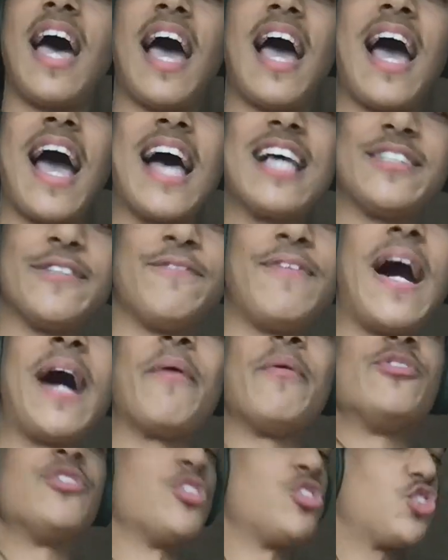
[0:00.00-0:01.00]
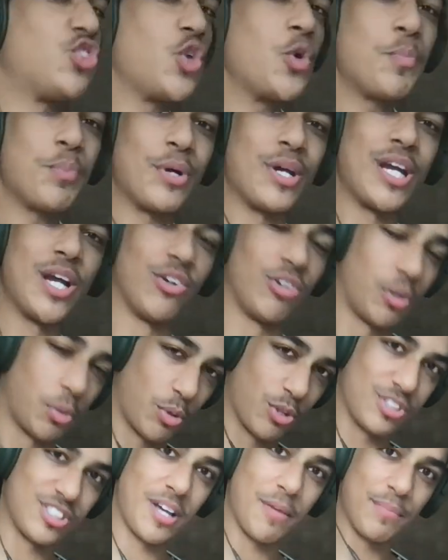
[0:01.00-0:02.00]
As if I was a superhero or
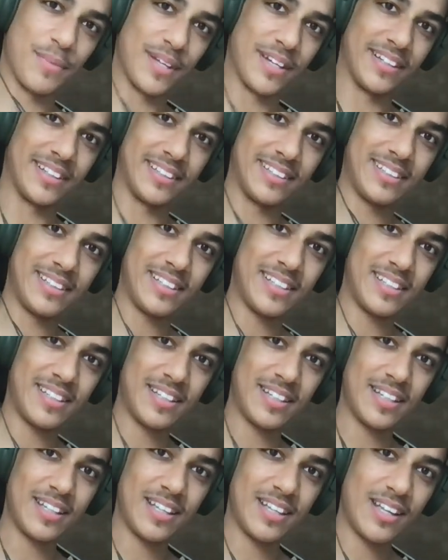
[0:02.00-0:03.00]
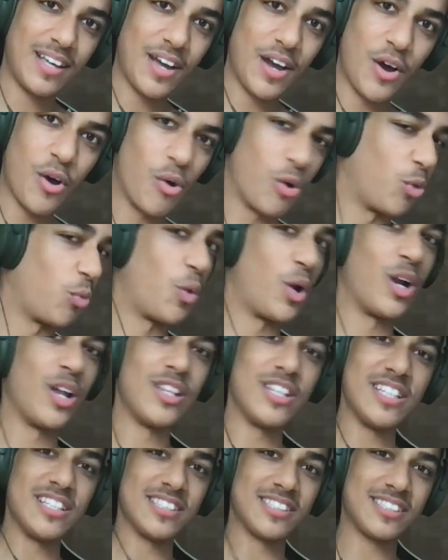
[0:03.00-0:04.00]
something. Or one of
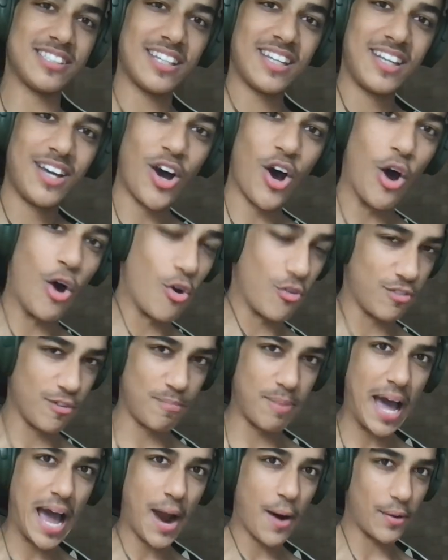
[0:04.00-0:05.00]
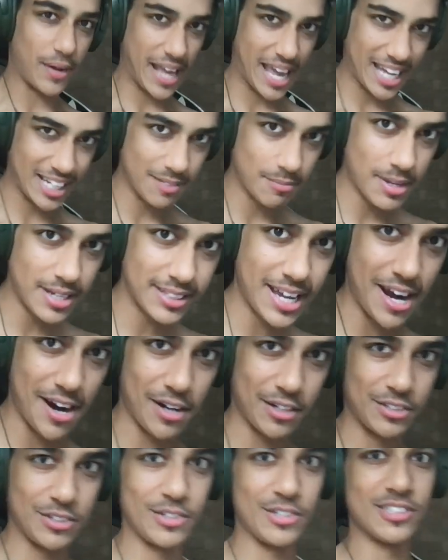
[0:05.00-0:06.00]
these overpowered anime
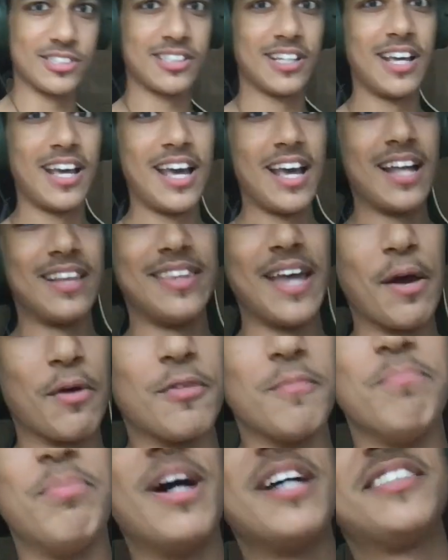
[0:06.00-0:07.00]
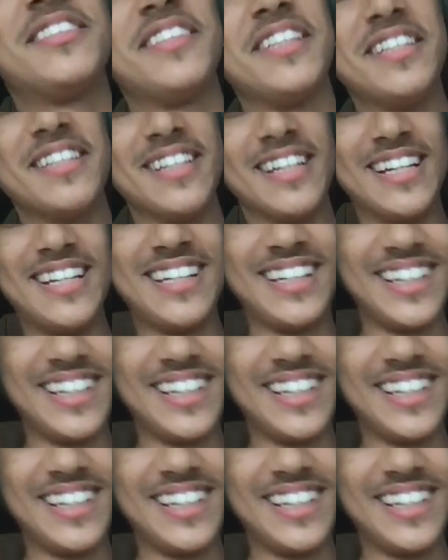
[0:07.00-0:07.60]
characters that would bust into